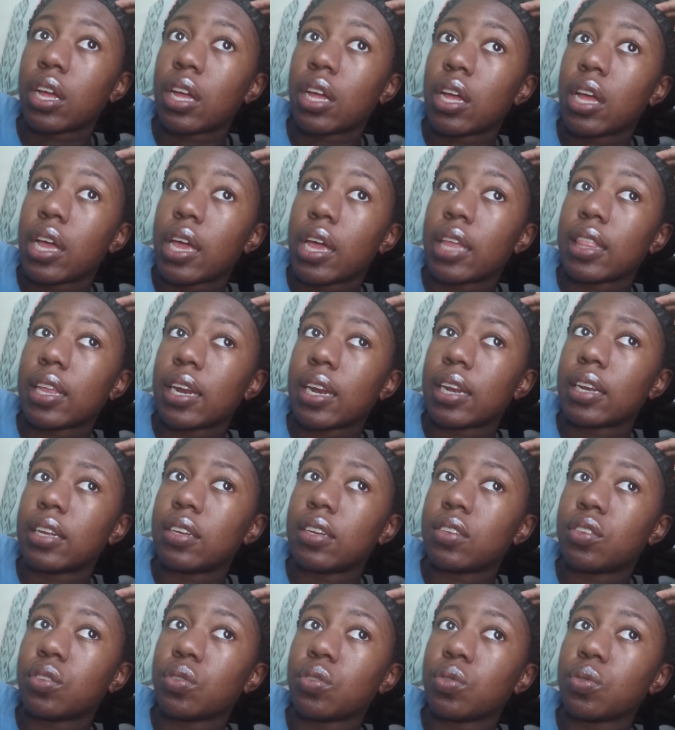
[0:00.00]
And then I
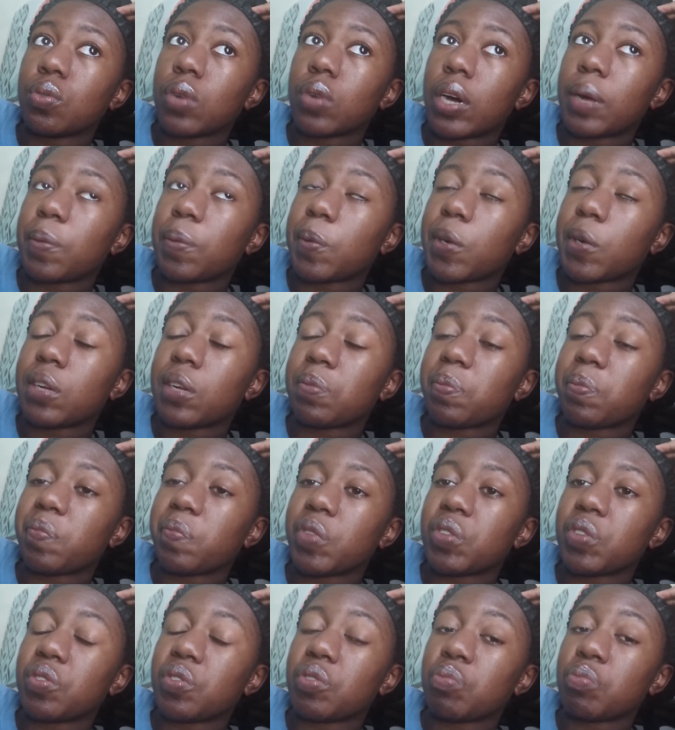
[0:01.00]
want to do
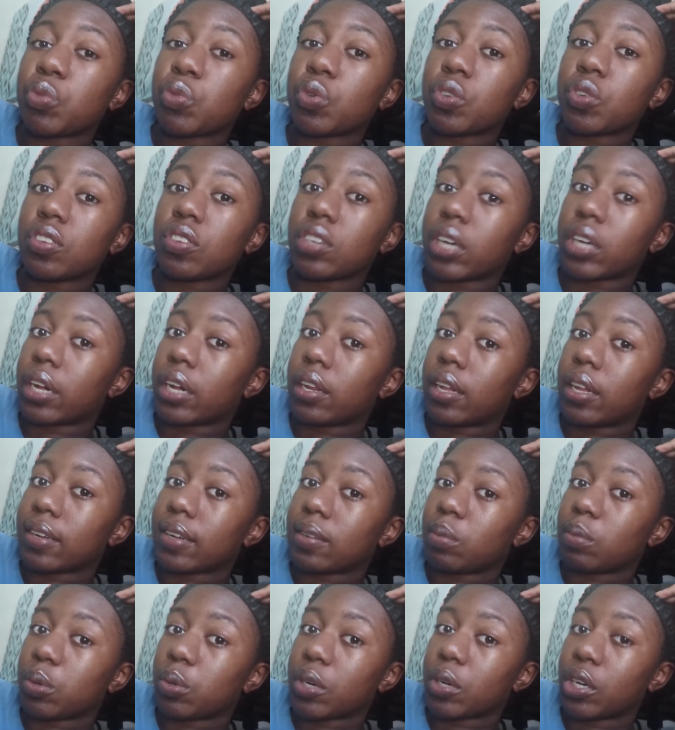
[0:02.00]
some more style
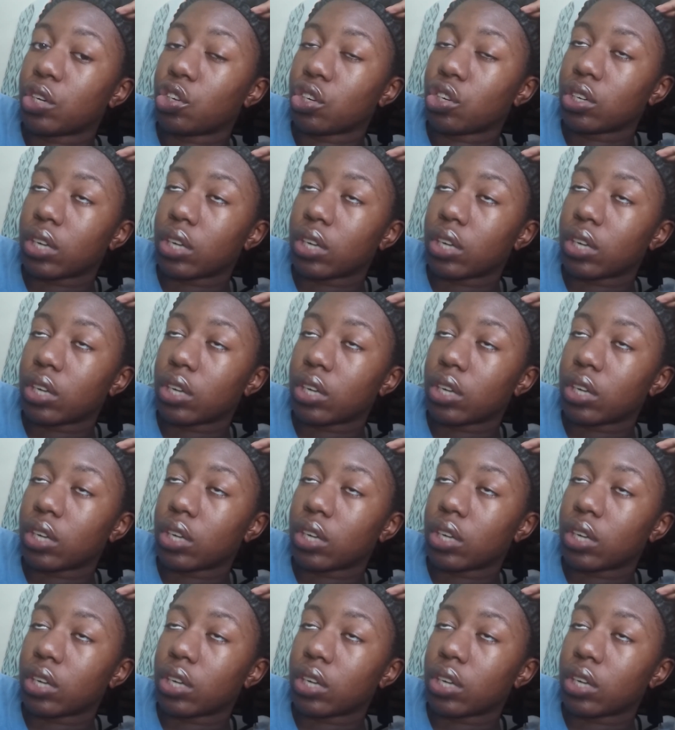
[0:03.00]
exploration.